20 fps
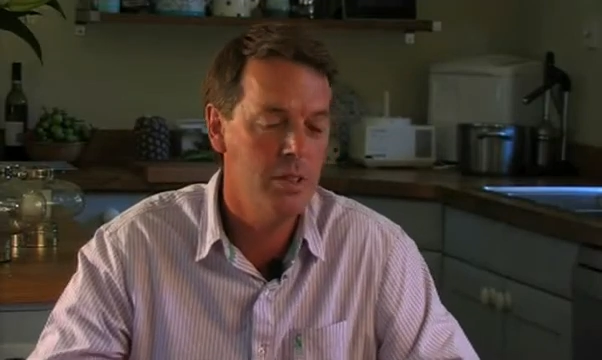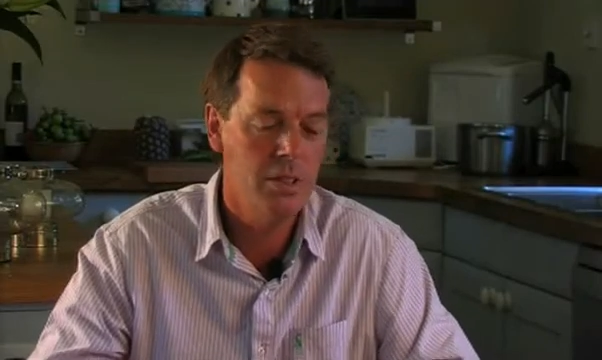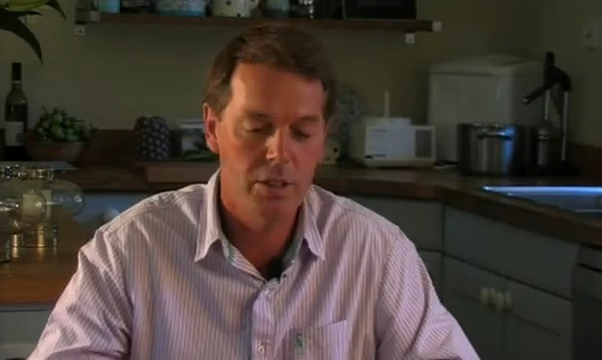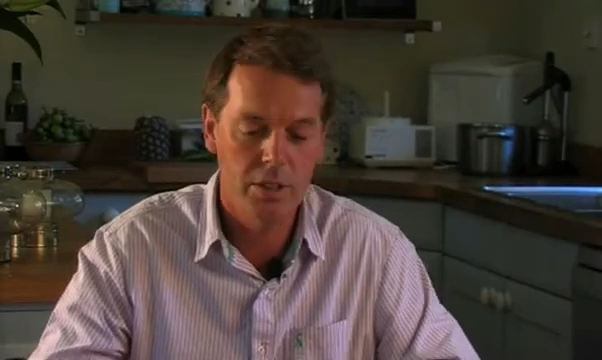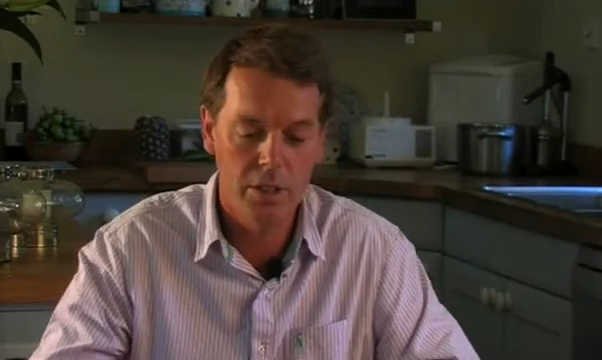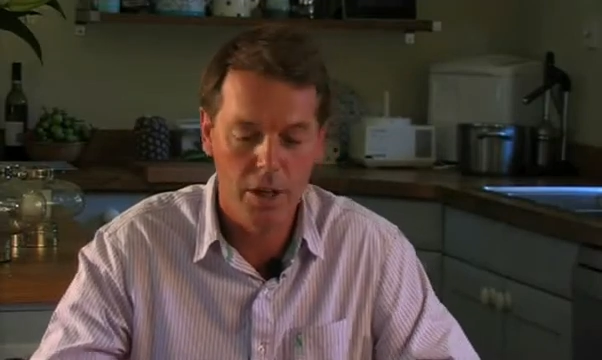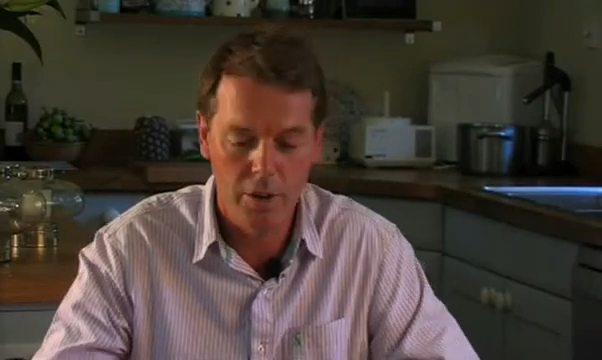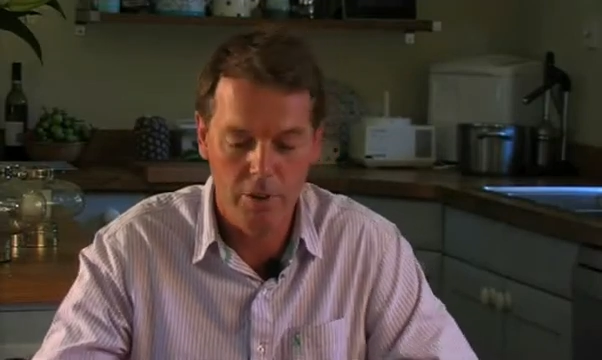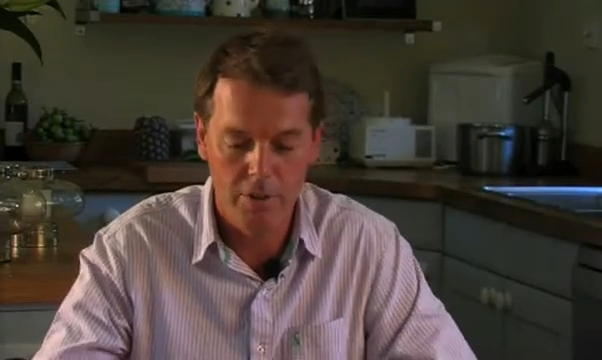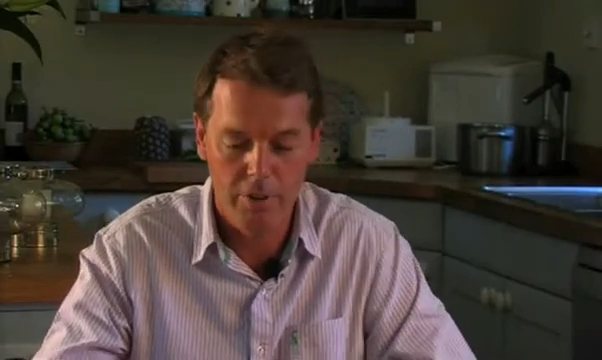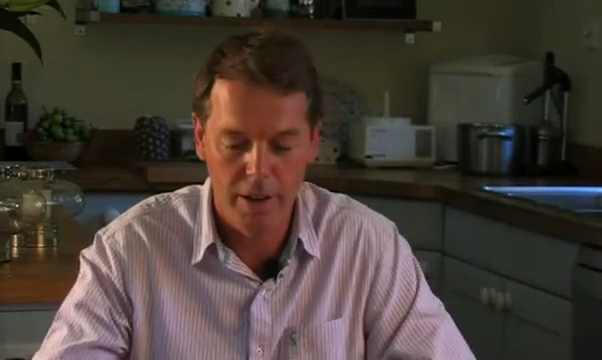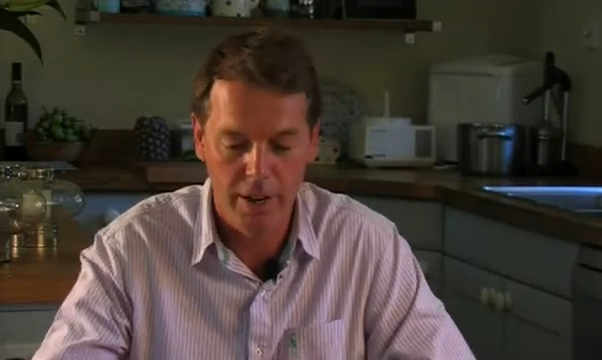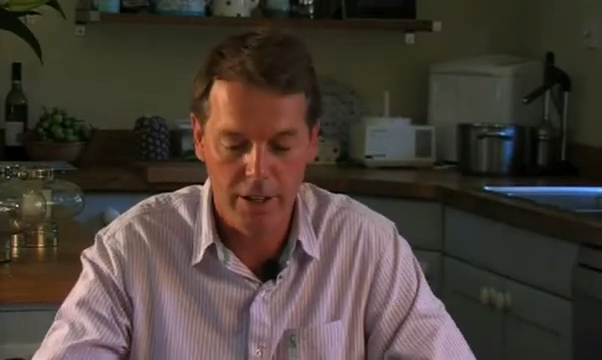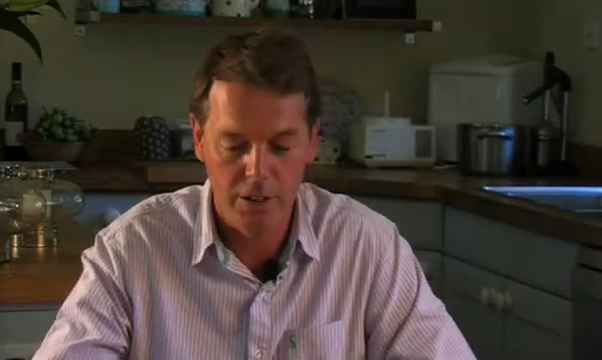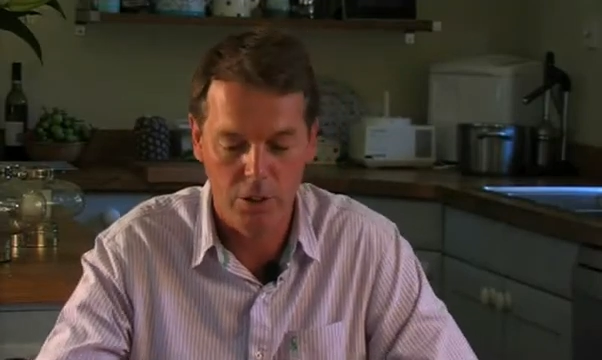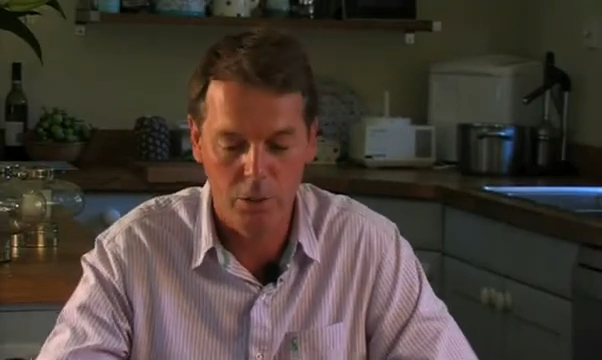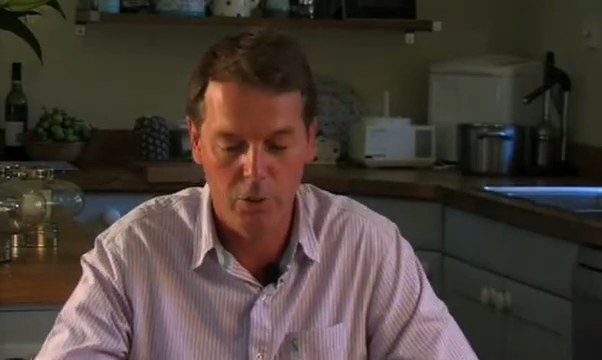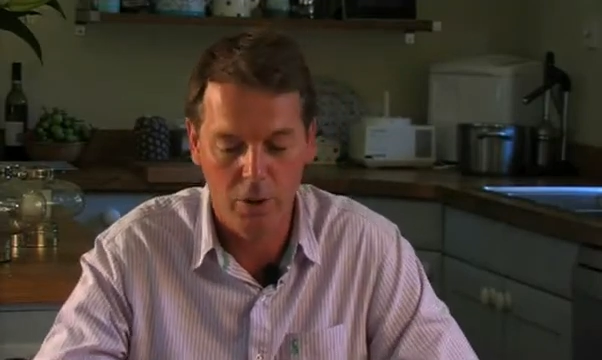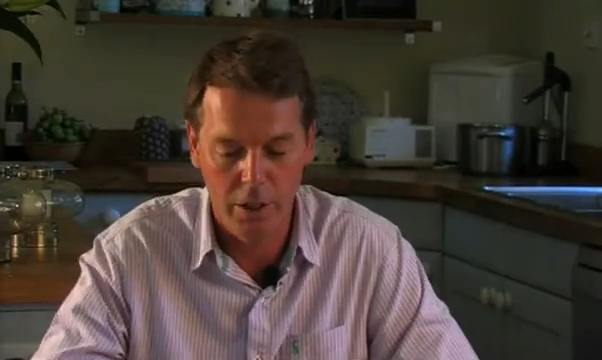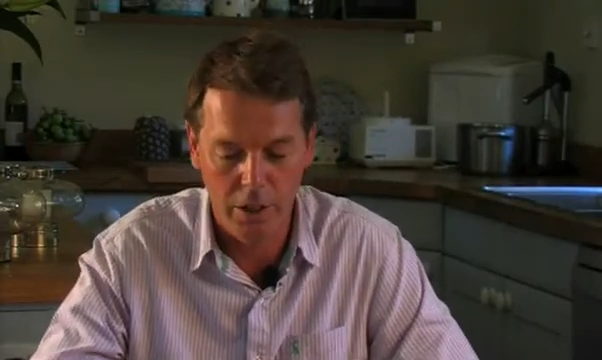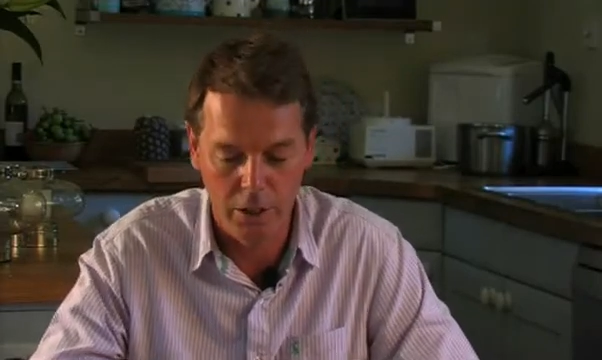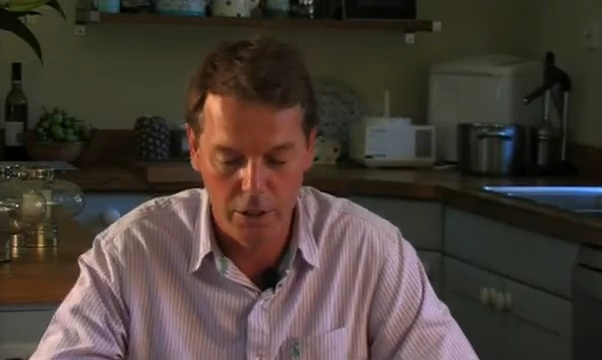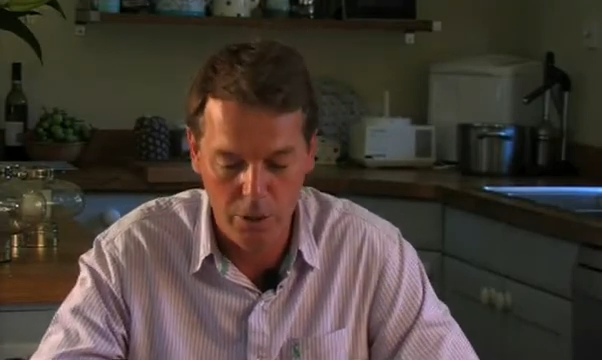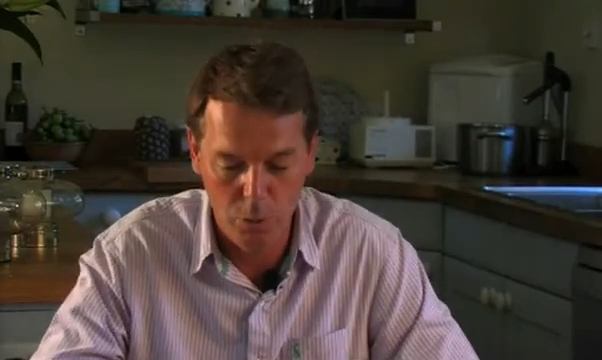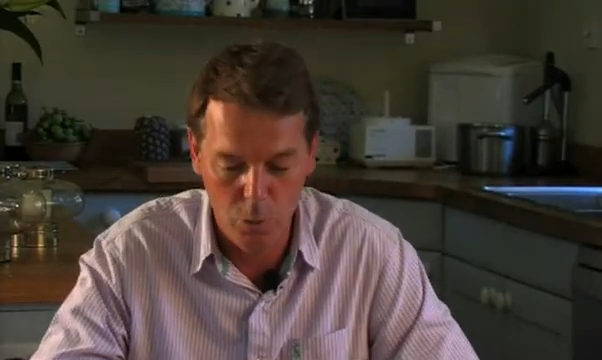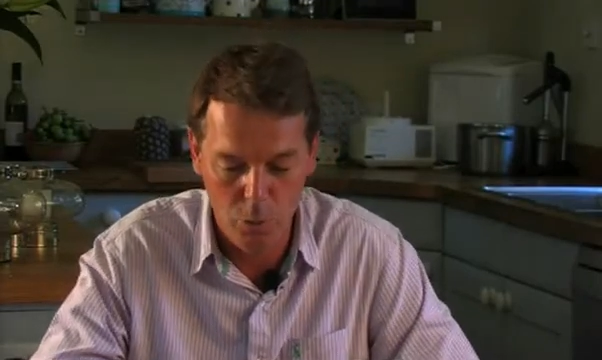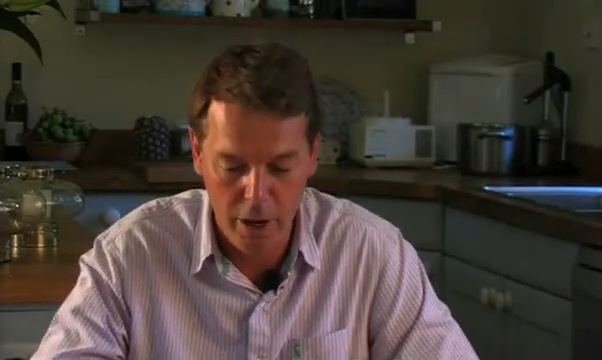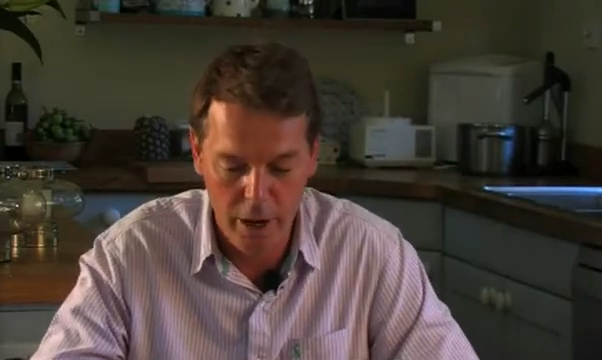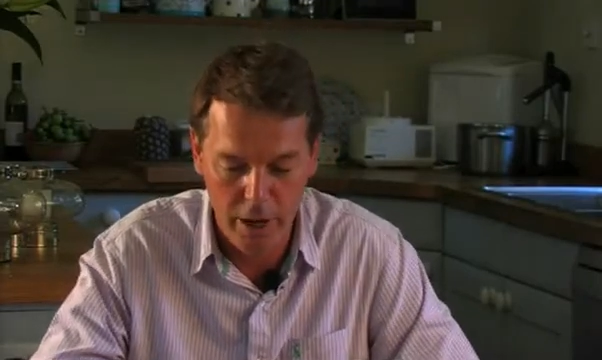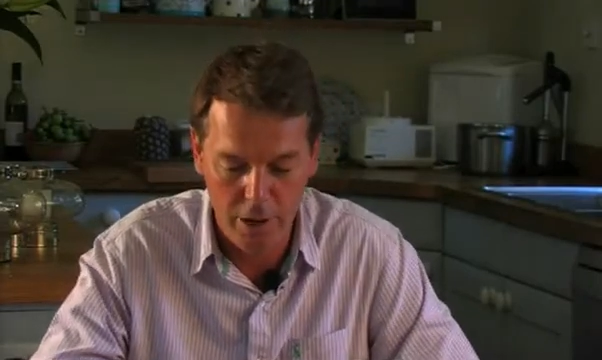So that's quite a good
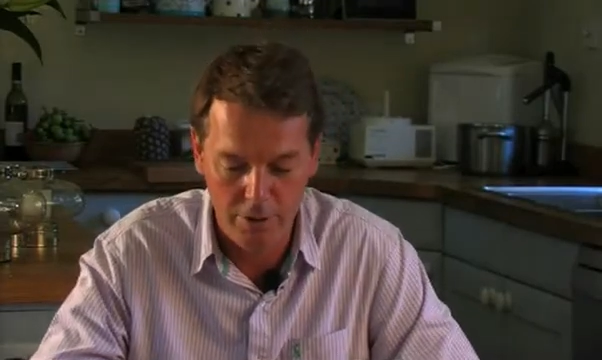way